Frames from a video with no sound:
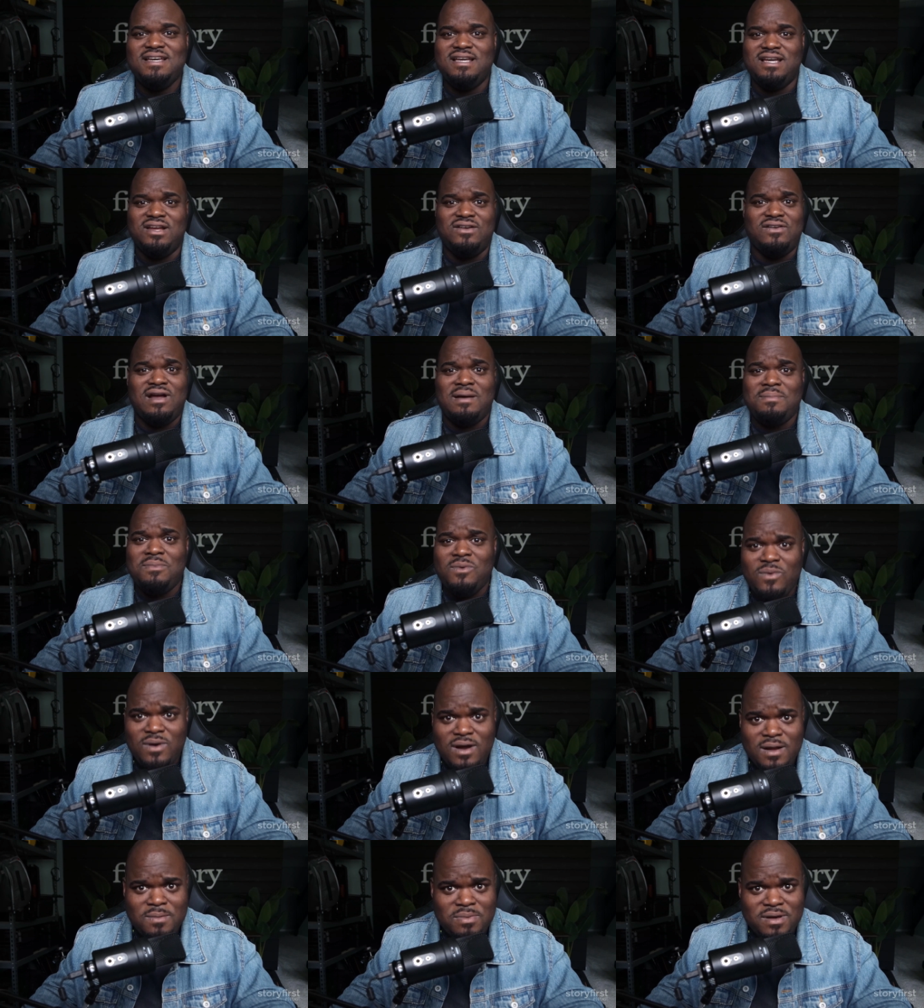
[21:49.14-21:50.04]
Grab a
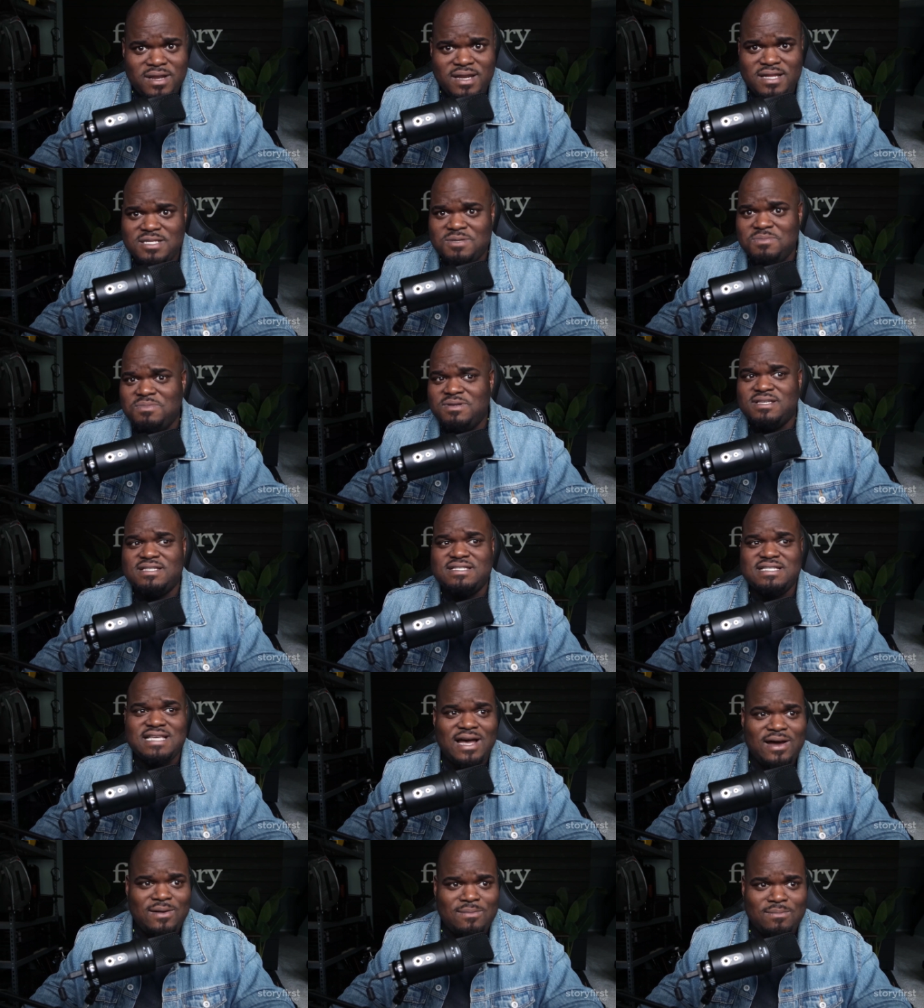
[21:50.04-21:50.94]
work buddy to be a
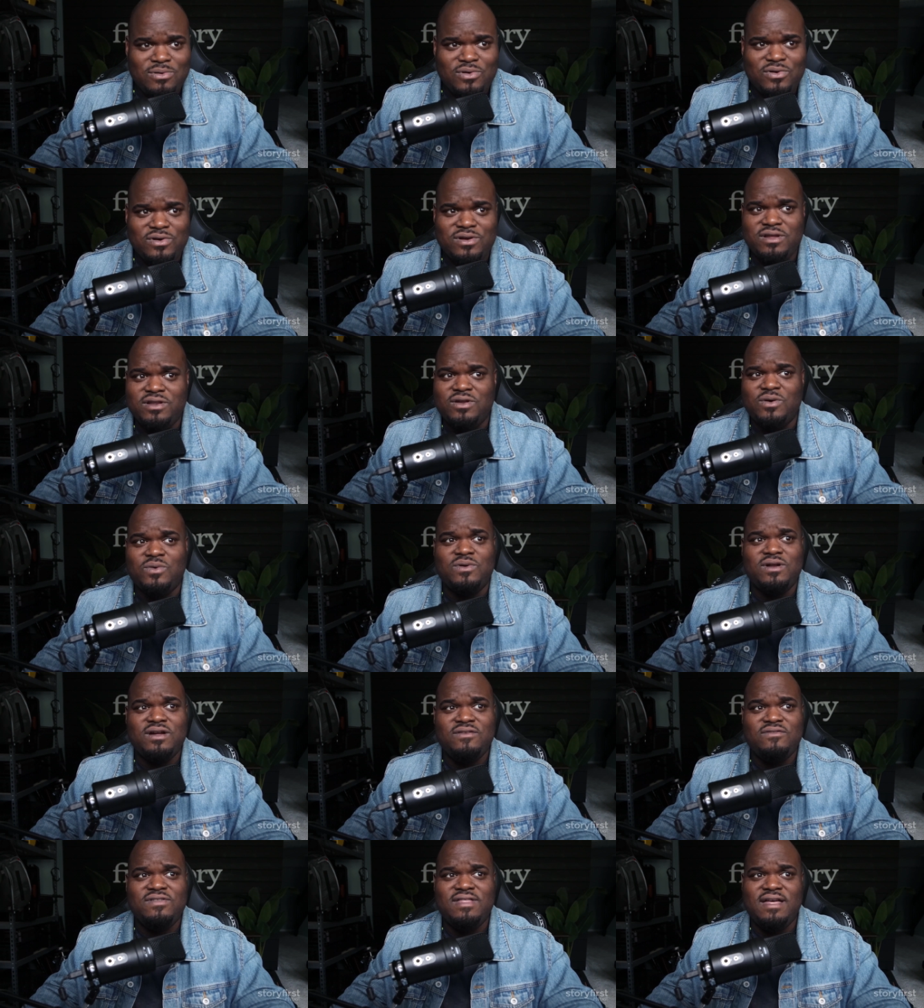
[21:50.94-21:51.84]
soundboard,
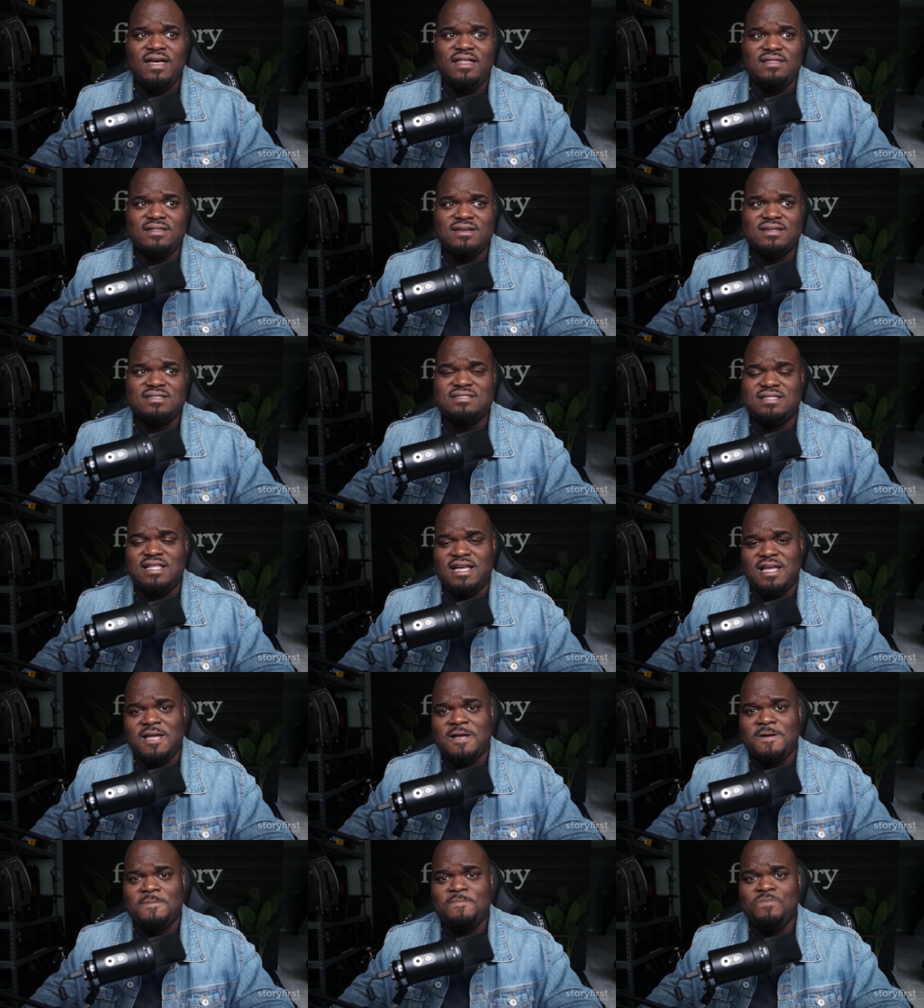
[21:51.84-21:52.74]
whatever that looks like.